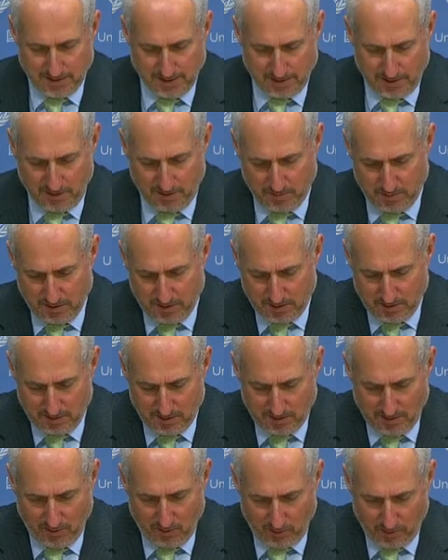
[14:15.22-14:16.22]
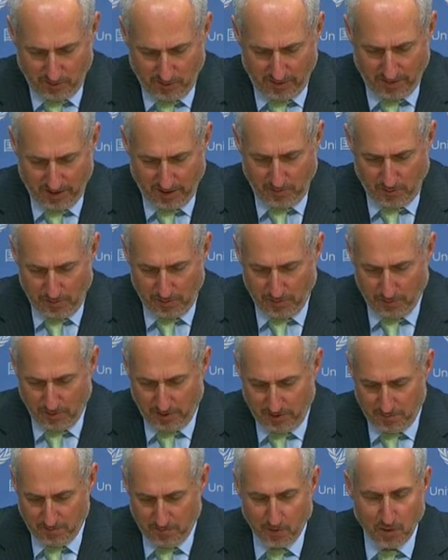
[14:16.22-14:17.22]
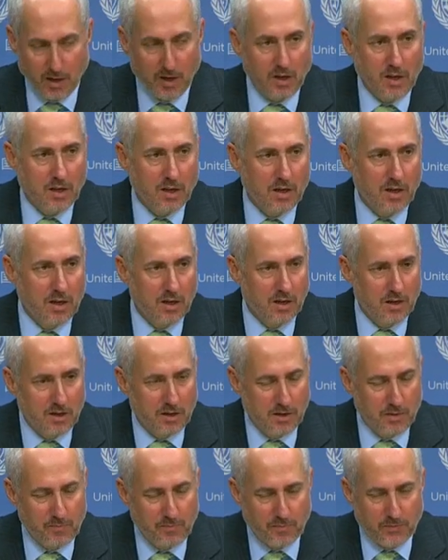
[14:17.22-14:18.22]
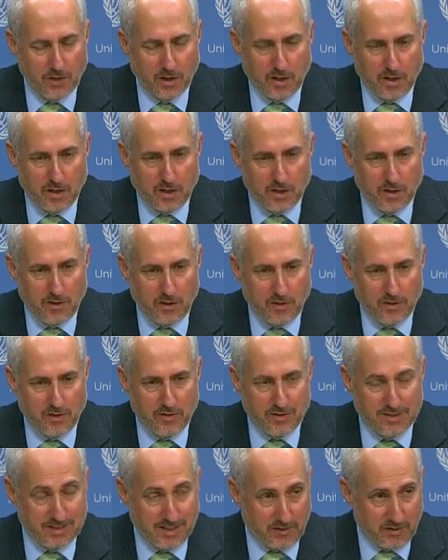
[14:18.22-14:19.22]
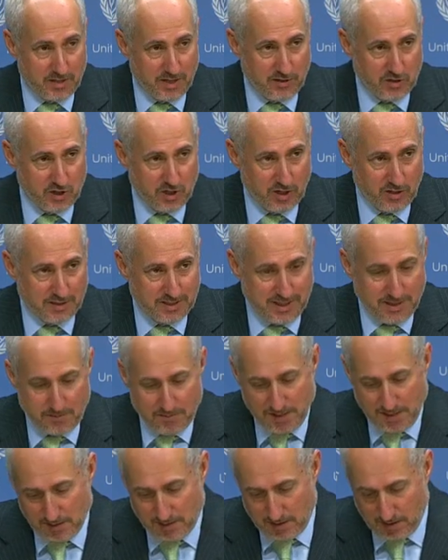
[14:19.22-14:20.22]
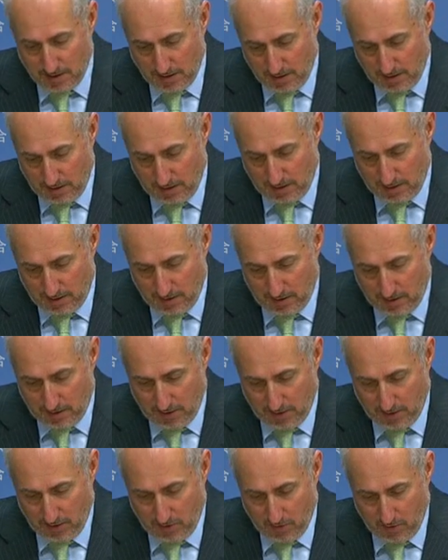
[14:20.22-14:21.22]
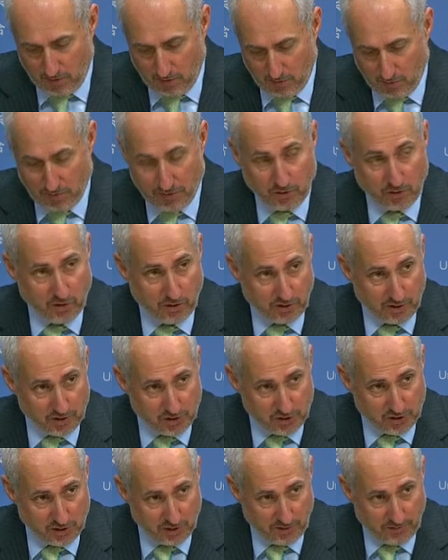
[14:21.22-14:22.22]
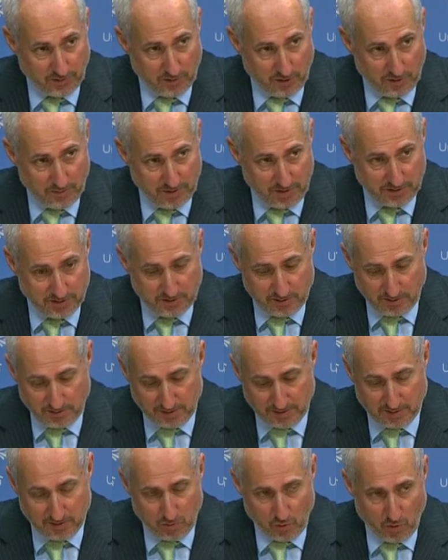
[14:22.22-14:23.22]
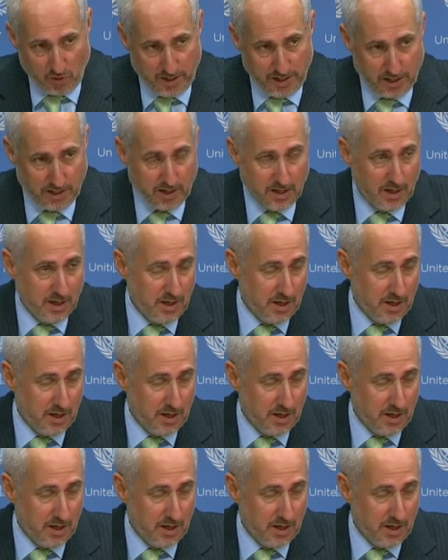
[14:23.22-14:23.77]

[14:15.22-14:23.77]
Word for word: take them in the order that I remember them. Um, the Secretary General did meet uh, with the Turkish Foreign Minister this morning.